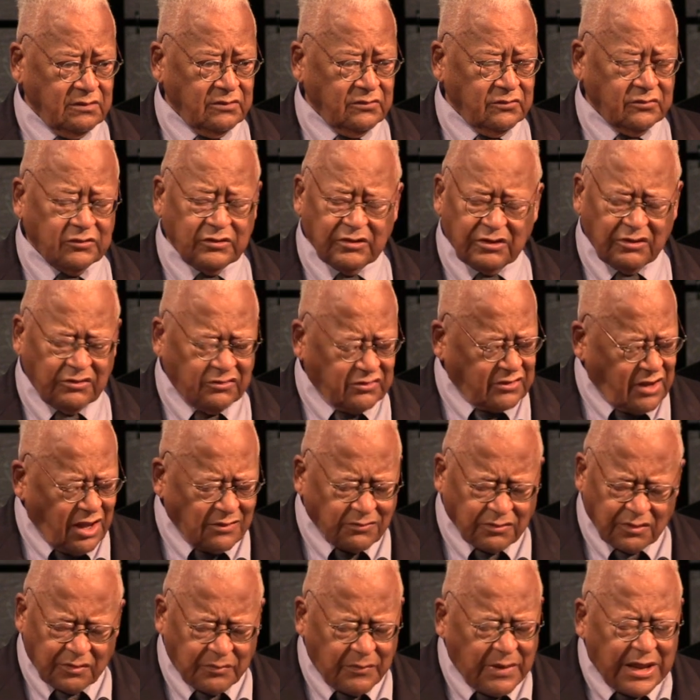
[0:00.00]
is to
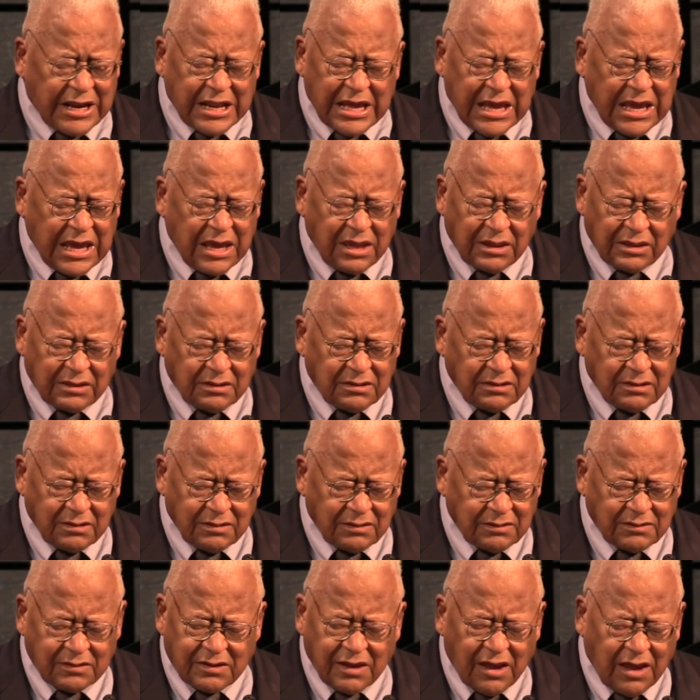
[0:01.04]
discover many
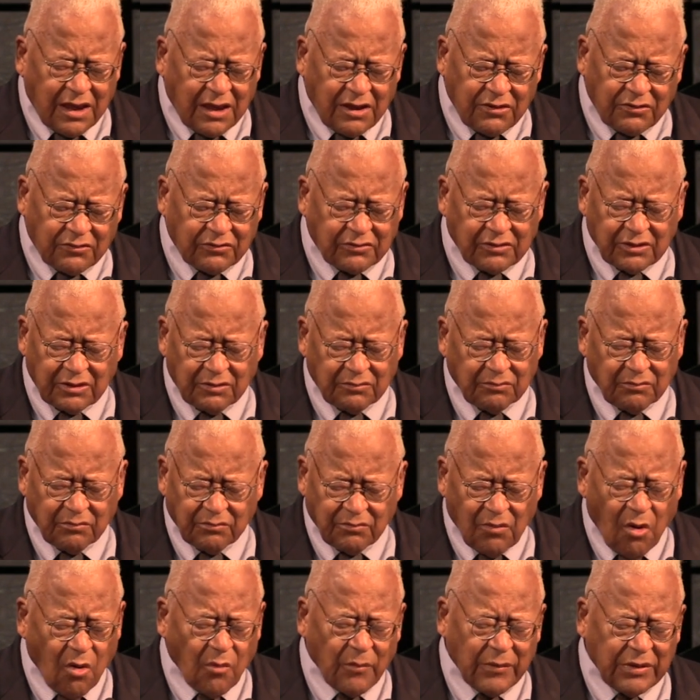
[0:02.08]
days and
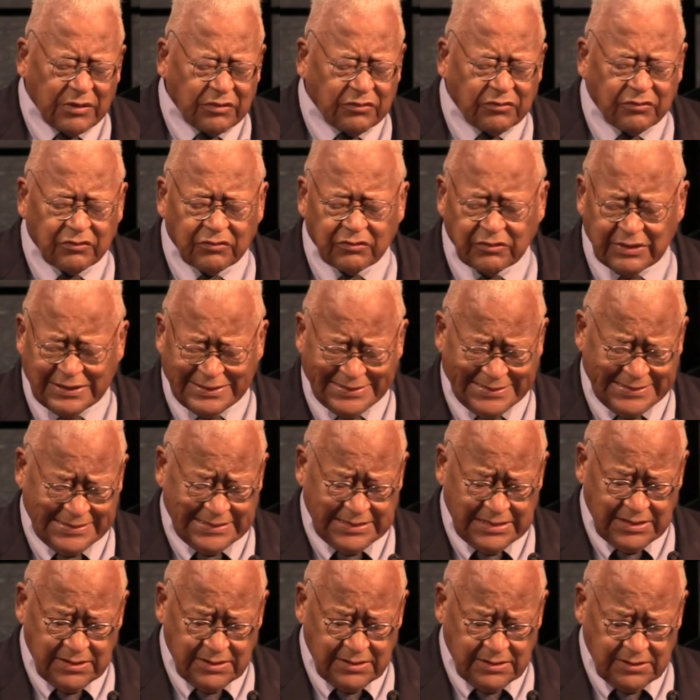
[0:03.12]
moments
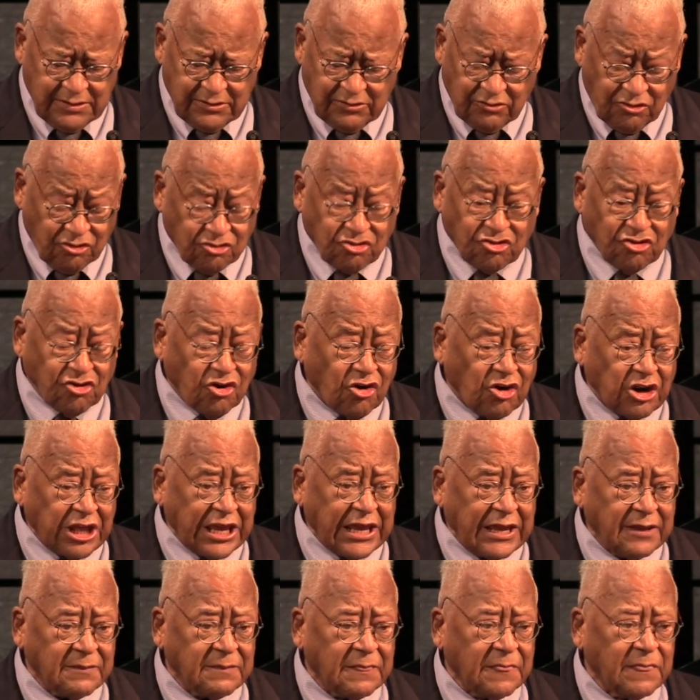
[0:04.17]
on the
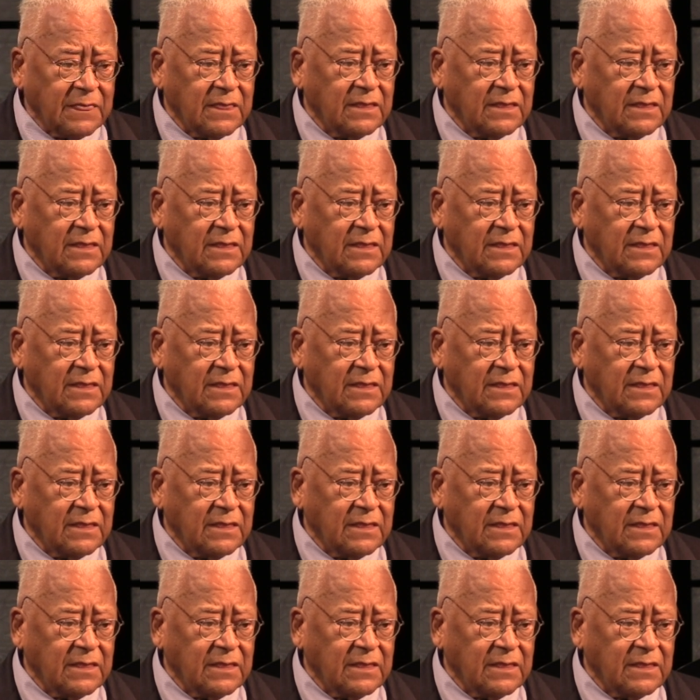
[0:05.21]
journey